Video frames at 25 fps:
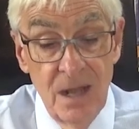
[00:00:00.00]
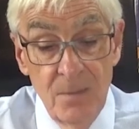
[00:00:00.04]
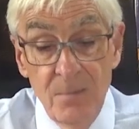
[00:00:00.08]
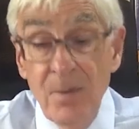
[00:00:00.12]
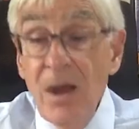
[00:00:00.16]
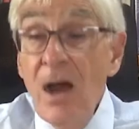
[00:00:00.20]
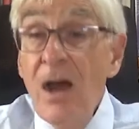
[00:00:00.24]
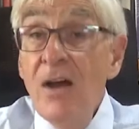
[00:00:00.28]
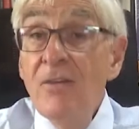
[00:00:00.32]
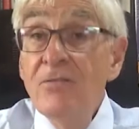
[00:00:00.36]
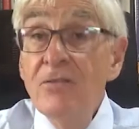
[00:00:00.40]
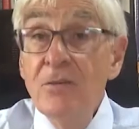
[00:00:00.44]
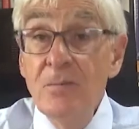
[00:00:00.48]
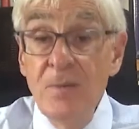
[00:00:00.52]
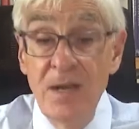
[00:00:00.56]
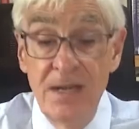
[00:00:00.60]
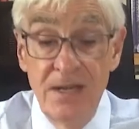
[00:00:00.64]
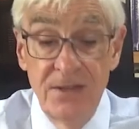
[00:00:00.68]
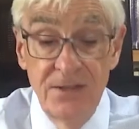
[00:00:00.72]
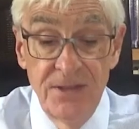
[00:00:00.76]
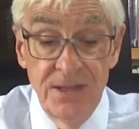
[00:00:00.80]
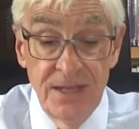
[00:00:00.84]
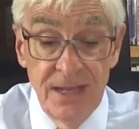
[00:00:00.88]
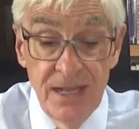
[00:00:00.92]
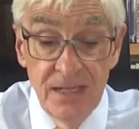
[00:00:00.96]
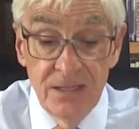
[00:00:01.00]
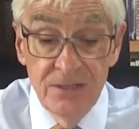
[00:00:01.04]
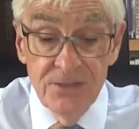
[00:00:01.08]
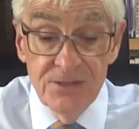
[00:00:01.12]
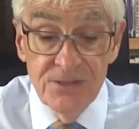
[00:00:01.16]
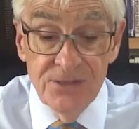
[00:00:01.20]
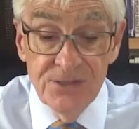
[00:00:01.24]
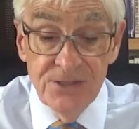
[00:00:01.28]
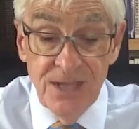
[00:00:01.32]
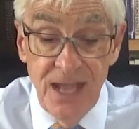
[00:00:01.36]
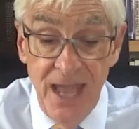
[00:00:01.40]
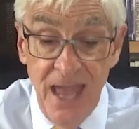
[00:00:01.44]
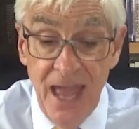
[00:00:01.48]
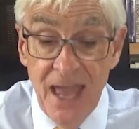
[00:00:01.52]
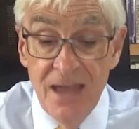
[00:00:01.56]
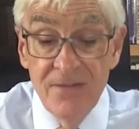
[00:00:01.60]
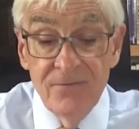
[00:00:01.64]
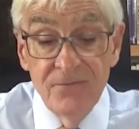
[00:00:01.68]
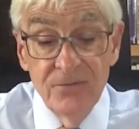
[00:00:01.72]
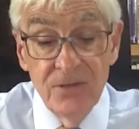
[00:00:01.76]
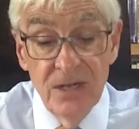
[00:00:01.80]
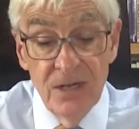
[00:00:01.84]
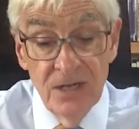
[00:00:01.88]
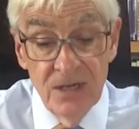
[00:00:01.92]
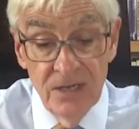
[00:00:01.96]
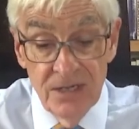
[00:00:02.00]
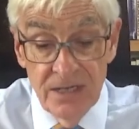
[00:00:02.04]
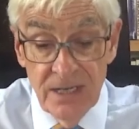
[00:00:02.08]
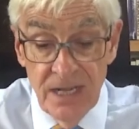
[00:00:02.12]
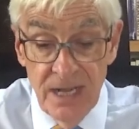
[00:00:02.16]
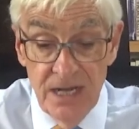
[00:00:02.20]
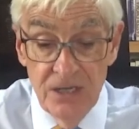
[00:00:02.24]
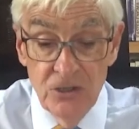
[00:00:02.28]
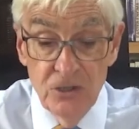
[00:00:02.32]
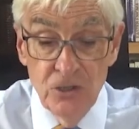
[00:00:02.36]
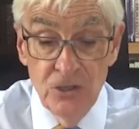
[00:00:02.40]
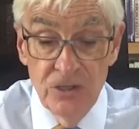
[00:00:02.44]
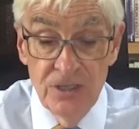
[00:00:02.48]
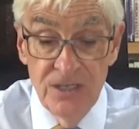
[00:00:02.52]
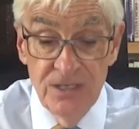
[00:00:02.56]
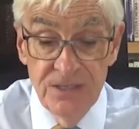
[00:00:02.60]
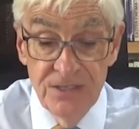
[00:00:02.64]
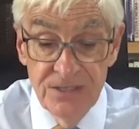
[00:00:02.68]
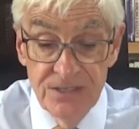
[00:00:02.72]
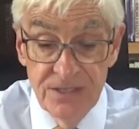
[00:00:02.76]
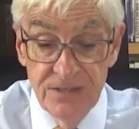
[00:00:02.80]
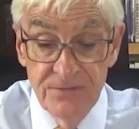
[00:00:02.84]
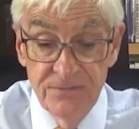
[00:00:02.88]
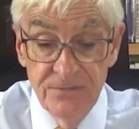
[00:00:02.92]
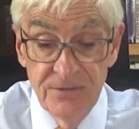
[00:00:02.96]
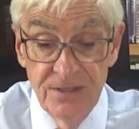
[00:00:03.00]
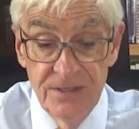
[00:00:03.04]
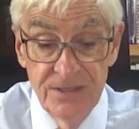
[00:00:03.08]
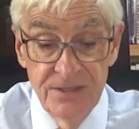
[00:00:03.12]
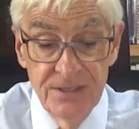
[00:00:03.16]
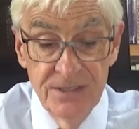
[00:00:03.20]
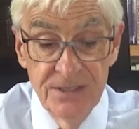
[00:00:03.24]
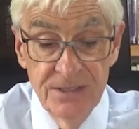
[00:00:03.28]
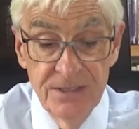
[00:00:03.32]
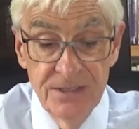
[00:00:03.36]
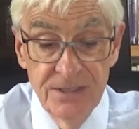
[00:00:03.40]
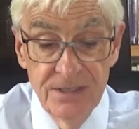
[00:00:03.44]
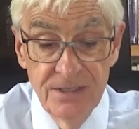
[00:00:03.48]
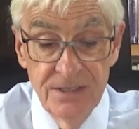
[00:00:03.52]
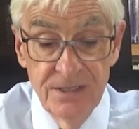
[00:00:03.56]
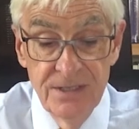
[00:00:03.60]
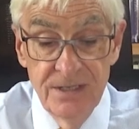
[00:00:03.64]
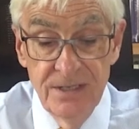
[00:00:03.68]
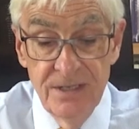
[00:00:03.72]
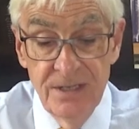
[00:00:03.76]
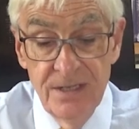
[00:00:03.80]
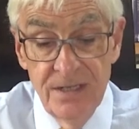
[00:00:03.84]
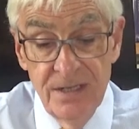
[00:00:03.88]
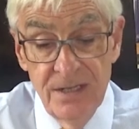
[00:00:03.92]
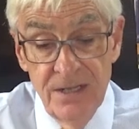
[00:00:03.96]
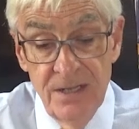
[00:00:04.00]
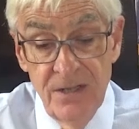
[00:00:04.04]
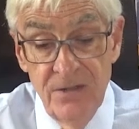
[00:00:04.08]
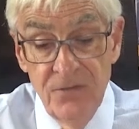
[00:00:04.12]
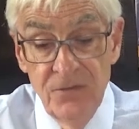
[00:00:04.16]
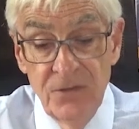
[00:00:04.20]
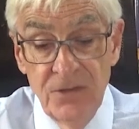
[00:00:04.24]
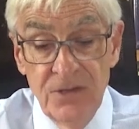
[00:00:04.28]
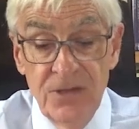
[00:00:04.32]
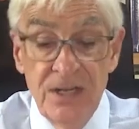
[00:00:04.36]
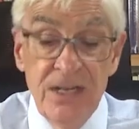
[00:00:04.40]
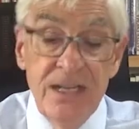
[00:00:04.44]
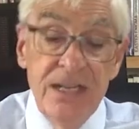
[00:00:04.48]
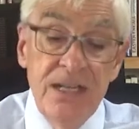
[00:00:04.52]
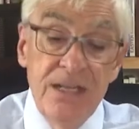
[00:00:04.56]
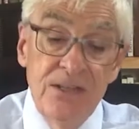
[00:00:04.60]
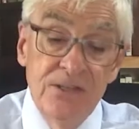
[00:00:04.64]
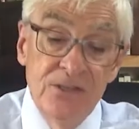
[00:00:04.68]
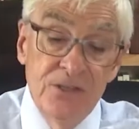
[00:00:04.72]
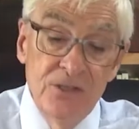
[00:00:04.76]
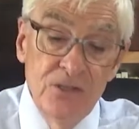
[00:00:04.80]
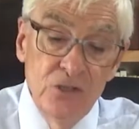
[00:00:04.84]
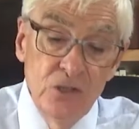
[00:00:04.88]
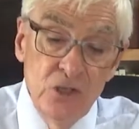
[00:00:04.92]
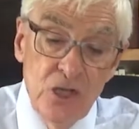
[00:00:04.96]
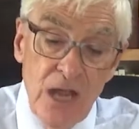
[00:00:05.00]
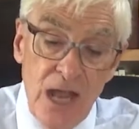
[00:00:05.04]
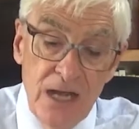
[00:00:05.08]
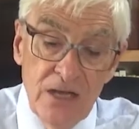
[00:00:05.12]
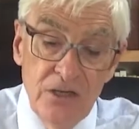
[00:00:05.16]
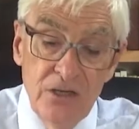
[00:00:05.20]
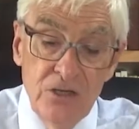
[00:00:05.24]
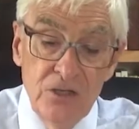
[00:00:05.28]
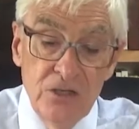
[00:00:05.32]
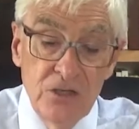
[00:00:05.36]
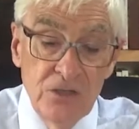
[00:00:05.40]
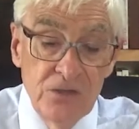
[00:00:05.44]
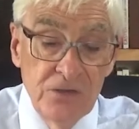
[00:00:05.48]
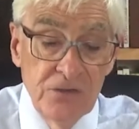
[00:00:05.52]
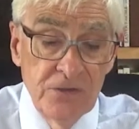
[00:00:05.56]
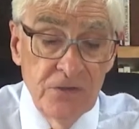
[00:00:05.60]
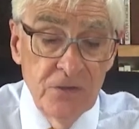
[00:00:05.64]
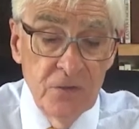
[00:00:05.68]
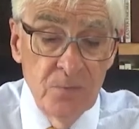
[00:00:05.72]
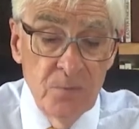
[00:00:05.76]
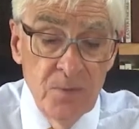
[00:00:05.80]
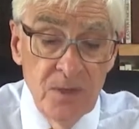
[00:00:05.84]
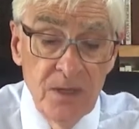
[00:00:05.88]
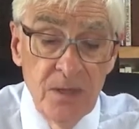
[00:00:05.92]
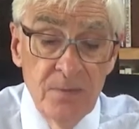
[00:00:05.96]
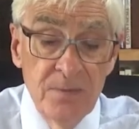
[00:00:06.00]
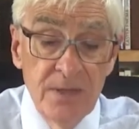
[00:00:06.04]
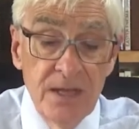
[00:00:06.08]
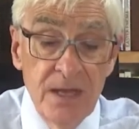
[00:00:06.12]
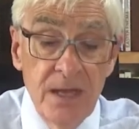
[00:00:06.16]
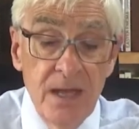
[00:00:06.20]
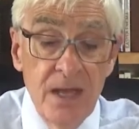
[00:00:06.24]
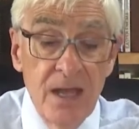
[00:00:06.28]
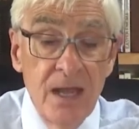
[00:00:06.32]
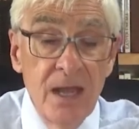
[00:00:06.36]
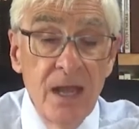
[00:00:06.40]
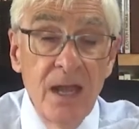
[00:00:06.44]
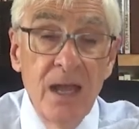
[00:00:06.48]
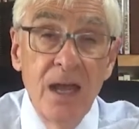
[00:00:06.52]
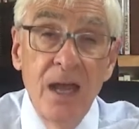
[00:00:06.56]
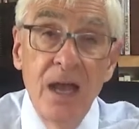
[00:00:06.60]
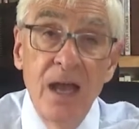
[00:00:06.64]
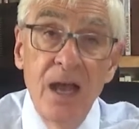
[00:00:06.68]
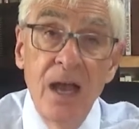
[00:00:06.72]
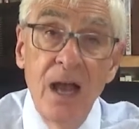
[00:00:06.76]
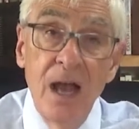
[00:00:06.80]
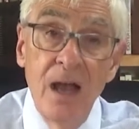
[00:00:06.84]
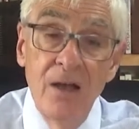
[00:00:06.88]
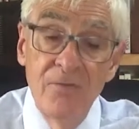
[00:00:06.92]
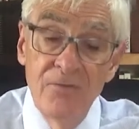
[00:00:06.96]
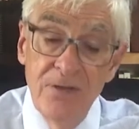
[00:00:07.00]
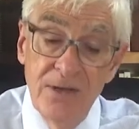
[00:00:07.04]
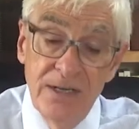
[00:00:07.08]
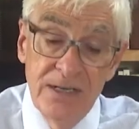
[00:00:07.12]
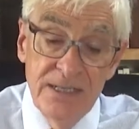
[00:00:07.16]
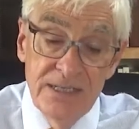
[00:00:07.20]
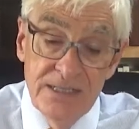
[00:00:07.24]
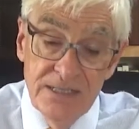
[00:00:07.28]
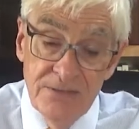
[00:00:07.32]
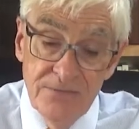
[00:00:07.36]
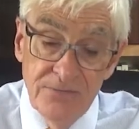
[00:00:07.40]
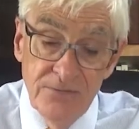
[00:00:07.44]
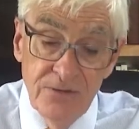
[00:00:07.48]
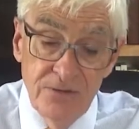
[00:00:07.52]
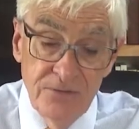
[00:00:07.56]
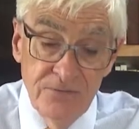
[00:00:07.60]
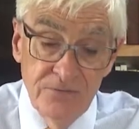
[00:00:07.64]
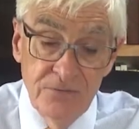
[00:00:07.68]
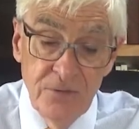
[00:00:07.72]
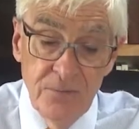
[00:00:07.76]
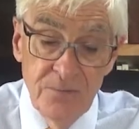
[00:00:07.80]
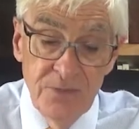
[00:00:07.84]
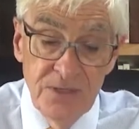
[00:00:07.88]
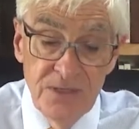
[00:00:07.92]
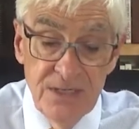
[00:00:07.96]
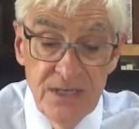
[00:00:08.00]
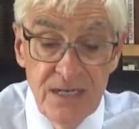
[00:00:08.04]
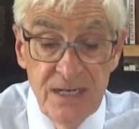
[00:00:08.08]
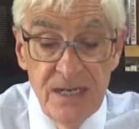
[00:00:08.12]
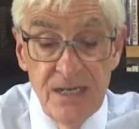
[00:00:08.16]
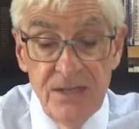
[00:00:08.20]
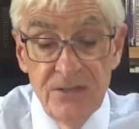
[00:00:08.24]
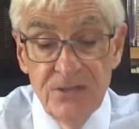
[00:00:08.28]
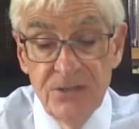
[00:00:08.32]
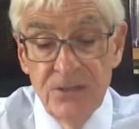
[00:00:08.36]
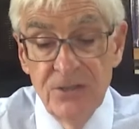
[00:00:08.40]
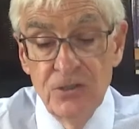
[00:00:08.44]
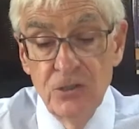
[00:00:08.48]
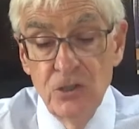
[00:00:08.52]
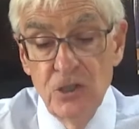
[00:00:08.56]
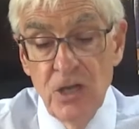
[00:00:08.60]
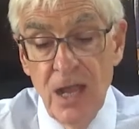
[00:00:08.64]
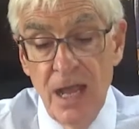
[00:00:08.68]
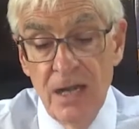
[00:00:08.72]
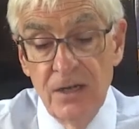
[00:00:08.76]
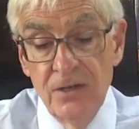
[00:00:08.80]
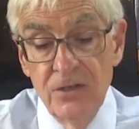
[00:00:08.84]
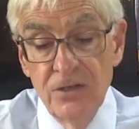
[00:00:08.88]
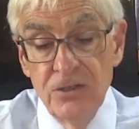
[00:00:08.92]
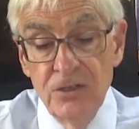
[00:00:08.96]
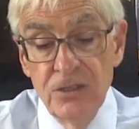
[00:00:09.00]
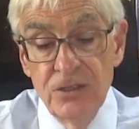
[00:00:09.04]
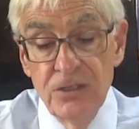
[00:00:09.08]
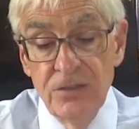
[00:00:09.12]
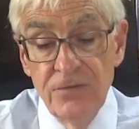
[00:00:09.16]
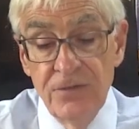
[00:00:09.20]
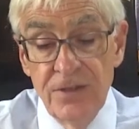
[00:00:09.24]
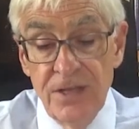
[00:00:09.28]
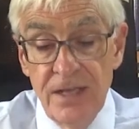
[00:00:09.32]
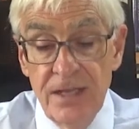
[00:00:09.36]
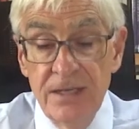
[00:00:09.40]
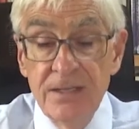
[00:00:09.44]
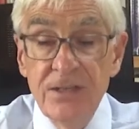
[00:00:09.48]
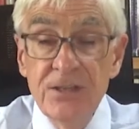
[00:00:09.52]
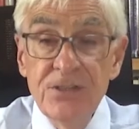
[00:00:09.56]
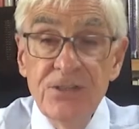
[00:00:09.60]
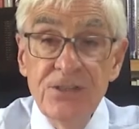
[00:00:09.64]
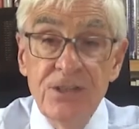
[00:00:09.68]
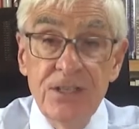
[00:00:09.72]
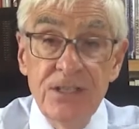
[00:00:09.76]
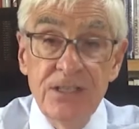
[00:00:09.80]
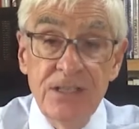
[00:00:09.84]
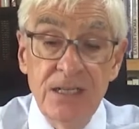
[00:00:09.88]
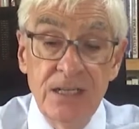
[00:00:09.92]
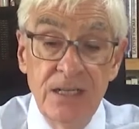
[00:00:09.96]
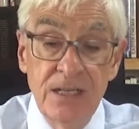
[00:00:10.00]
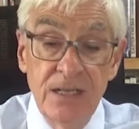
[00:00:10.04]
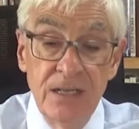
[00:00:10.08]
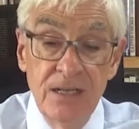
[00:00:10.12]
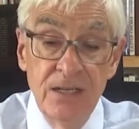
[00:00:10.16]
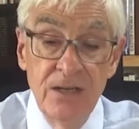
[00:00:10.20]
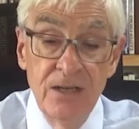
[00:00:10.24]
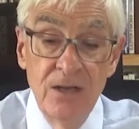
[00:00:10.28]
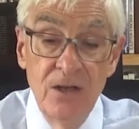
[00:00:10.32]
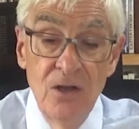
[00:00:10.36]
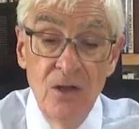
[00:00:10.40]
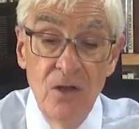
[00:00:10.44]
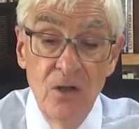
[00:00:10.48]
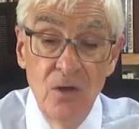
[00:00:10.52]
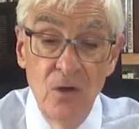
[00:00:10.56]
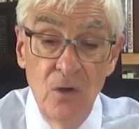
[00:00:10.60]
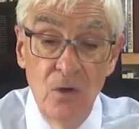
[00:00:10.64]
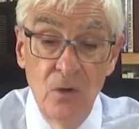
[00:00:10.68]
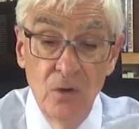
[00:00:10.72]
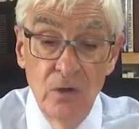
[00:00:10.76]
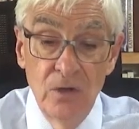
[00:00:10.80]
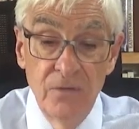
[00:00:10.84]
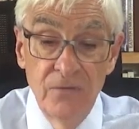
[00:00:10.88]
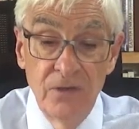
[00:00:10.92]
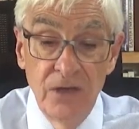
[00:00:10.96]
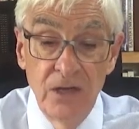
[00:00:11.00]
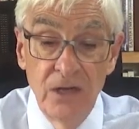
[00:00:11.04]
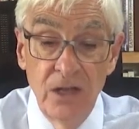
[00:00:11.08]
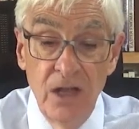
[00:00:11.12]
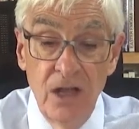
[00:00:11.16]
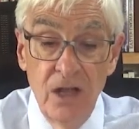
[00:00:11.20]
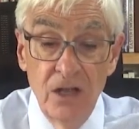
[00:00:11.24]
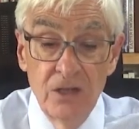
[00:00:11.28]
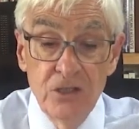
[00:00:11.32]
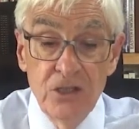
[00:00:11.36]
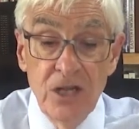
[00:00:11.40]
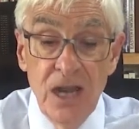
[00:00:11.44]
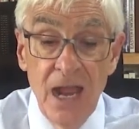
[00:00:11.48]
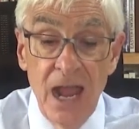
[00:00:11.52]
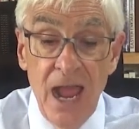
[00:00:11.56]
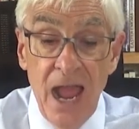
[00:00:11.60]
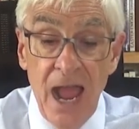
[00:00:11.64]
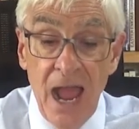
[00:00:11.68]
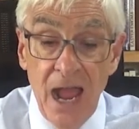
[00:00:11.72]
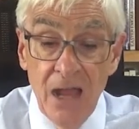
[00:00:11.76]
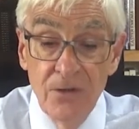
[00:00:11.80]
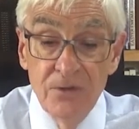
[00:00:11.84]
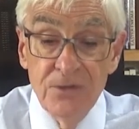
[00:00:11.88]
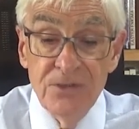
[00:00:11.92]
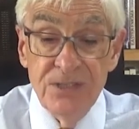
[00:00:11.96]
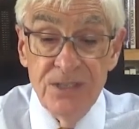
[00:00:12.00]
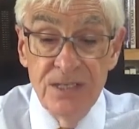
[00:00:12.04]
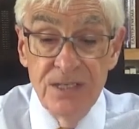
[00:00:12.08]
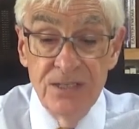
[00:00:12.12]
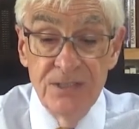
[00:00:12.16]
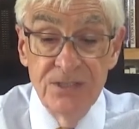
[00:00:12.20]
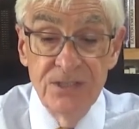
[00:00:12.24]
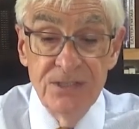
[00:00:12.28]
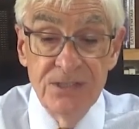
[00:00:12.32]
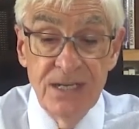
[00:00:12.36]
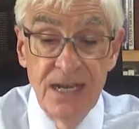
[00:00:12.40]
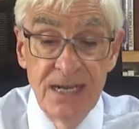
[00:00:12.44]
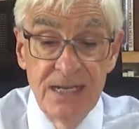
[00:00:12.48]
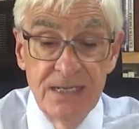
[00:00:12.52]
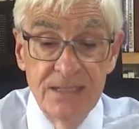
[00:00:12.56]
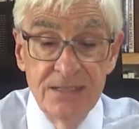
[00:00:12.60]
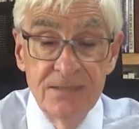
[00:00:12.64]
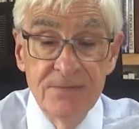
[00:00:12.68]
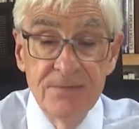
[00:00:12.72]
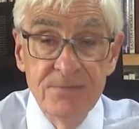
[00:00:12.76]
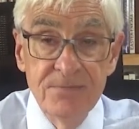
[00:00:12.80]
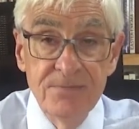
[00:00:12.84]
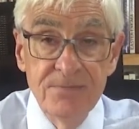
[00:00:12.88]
Apart from anything else, every location is different. The needs and challenges of suburbia are very different from the needs and challenges of the inner city or of a large housing estate.